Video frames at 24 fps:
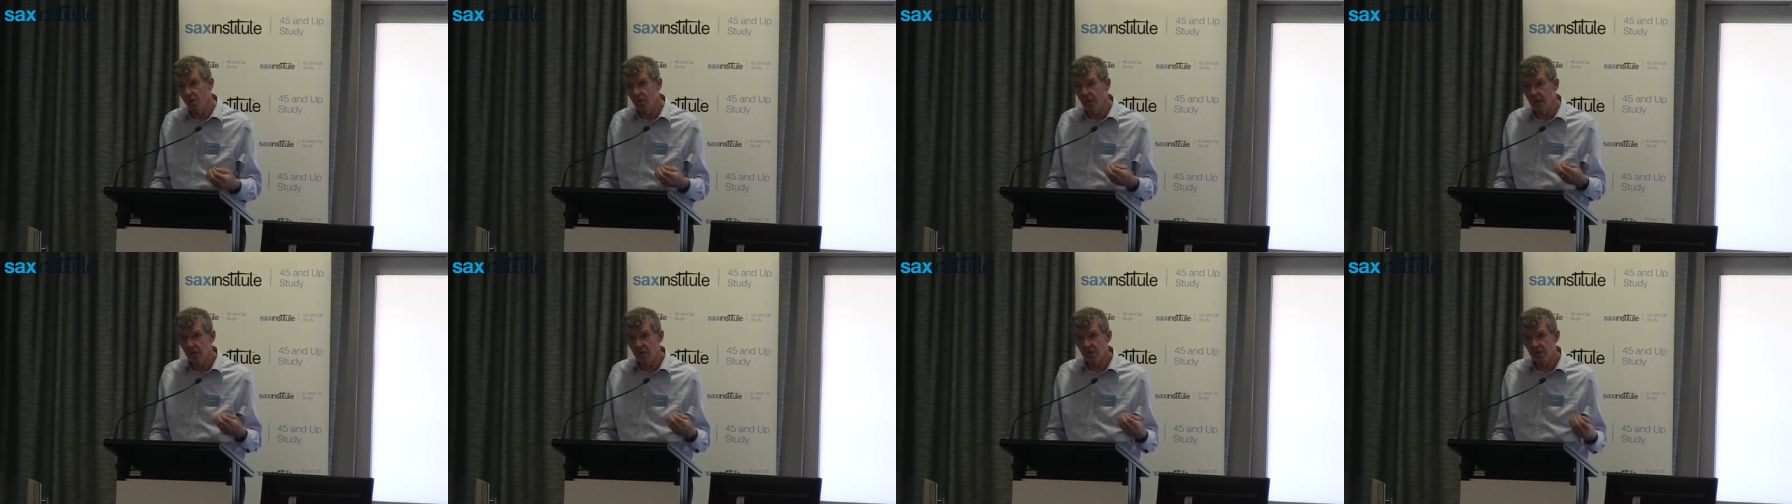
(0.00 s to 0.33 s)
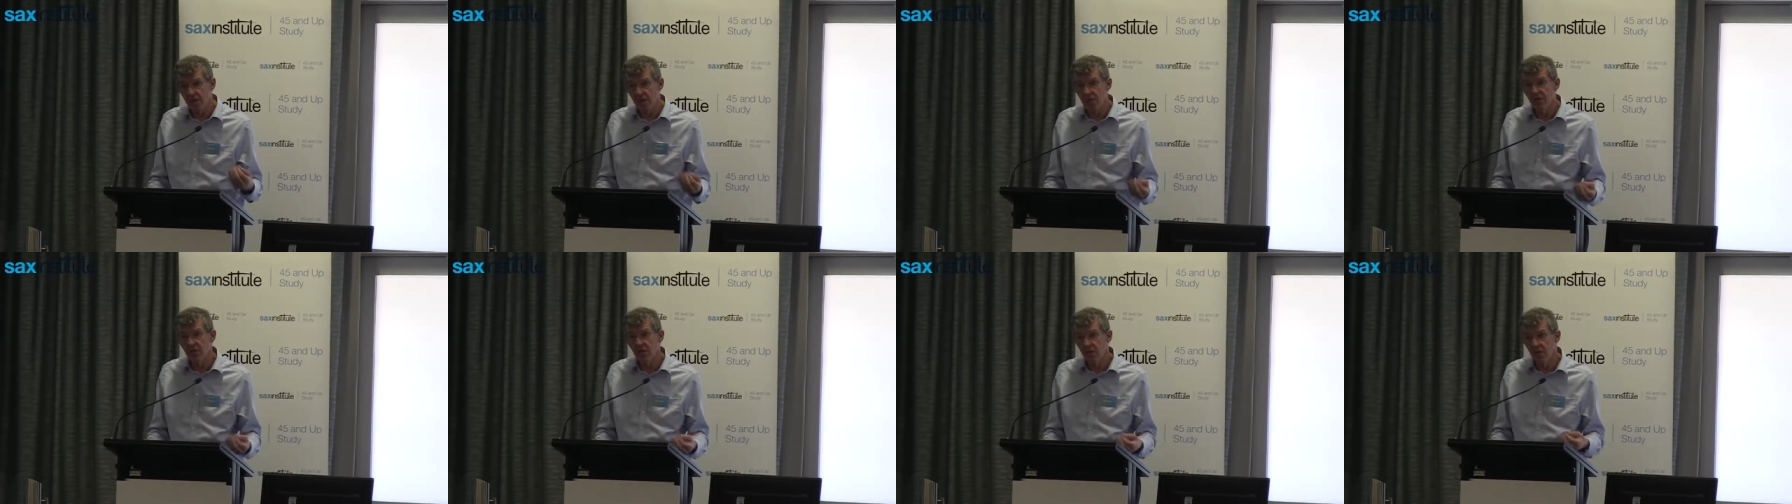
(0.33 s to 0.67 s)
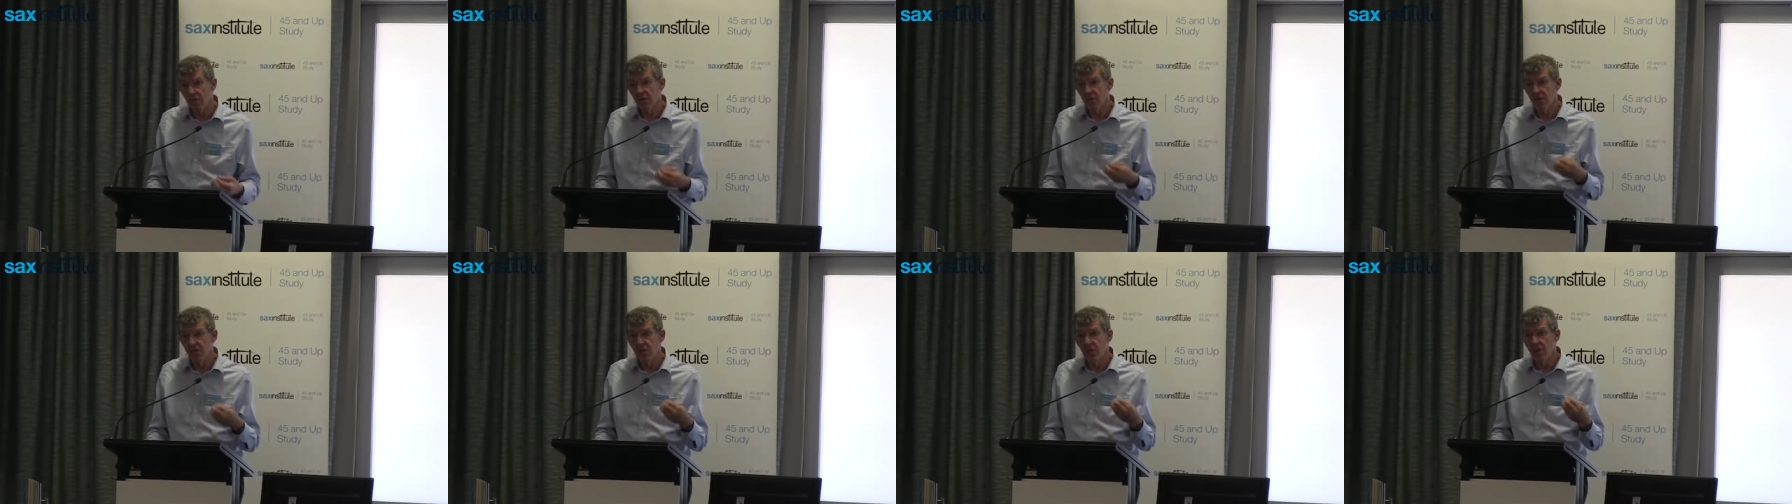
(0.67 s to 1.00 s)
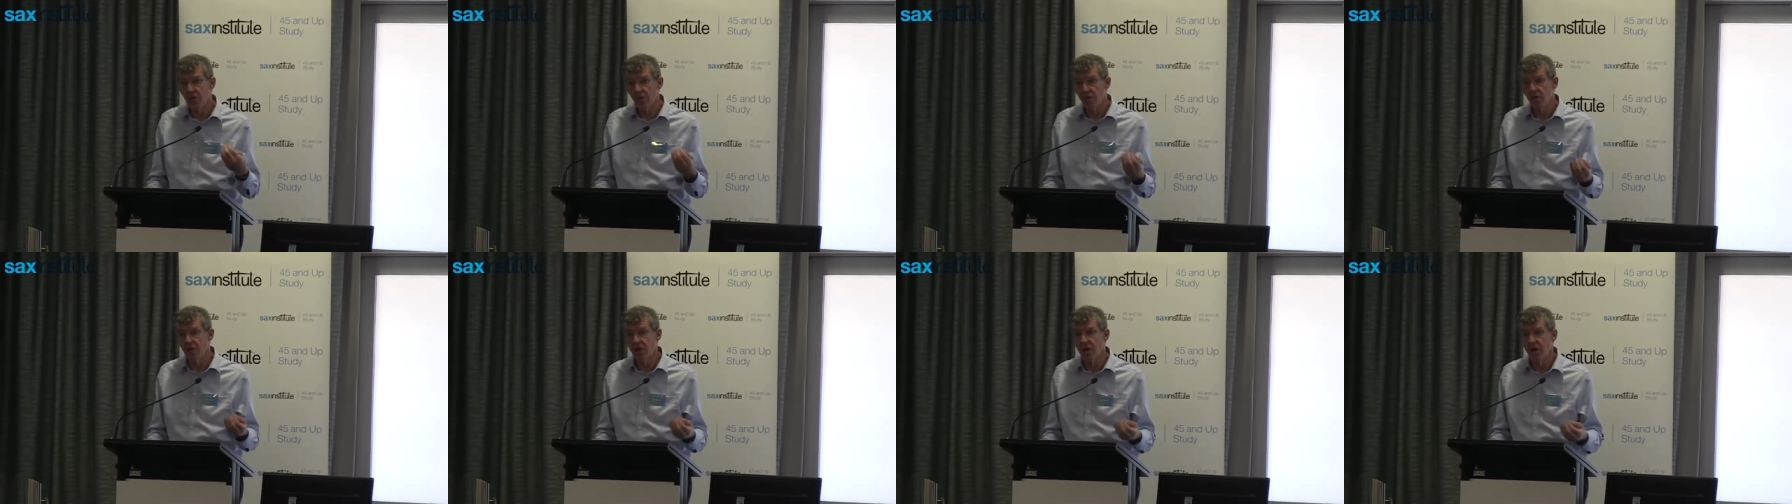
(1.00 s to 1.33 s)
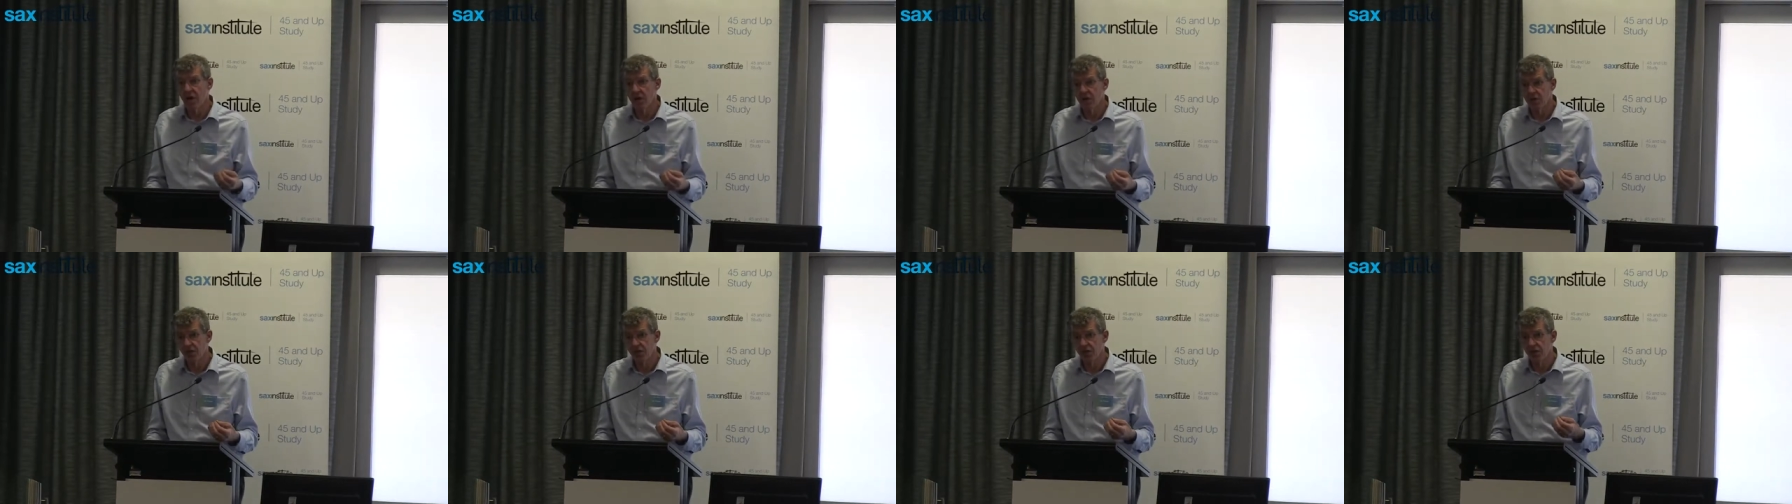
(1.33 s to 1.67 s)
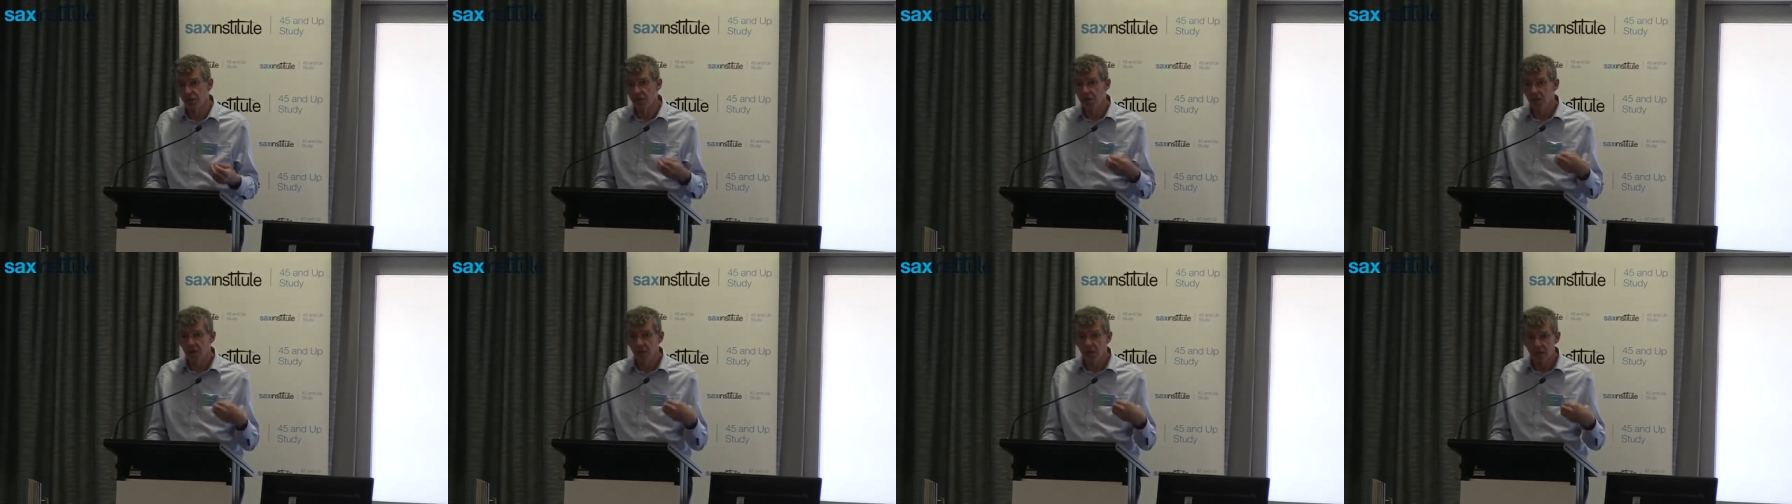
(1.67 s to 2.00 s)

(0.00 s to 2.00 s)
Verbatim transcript: about 70% reduction